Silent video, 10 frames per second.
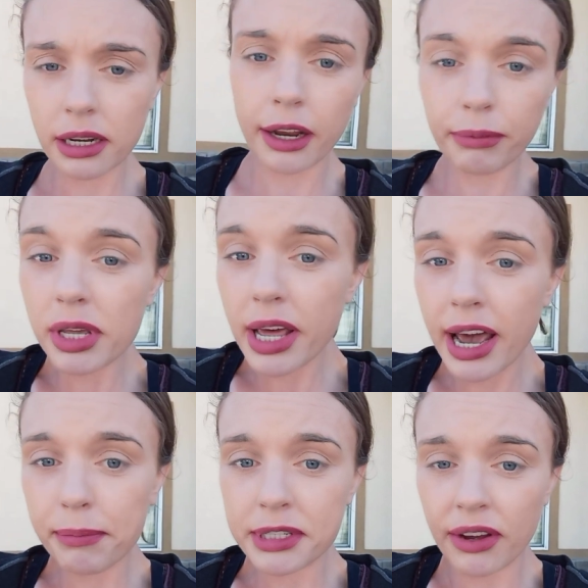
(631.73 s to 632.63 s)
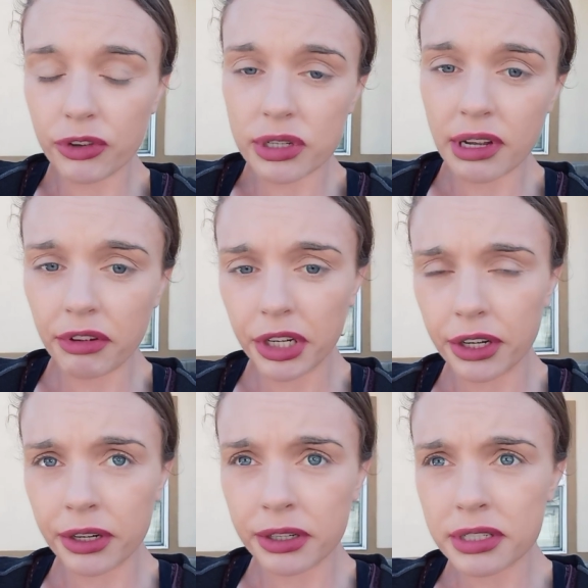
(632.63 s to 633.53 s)
I relapsed after 7
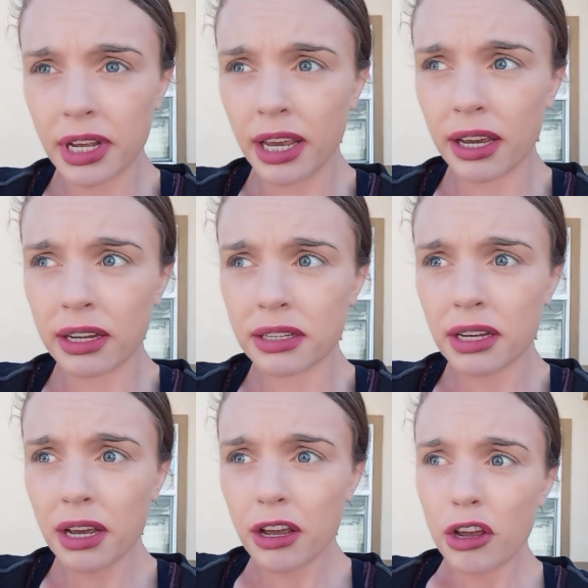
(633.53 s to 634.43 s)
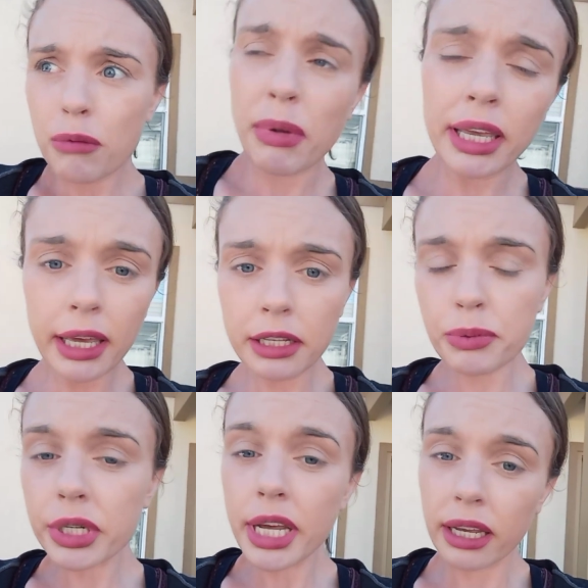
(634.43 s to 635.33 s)
years, and my kids were
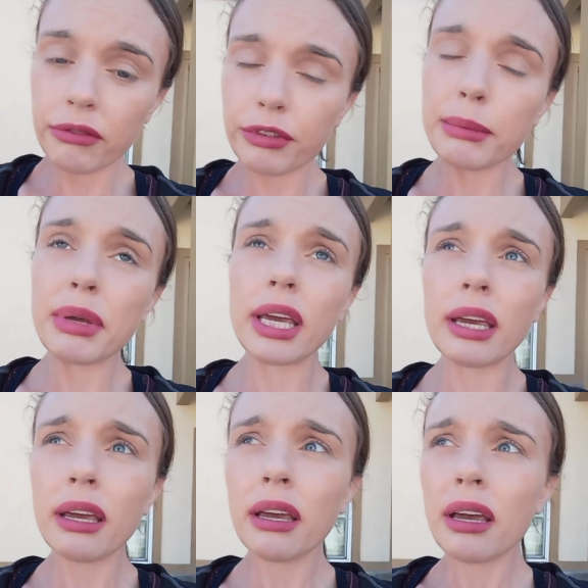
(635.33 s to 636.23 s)
taken from me.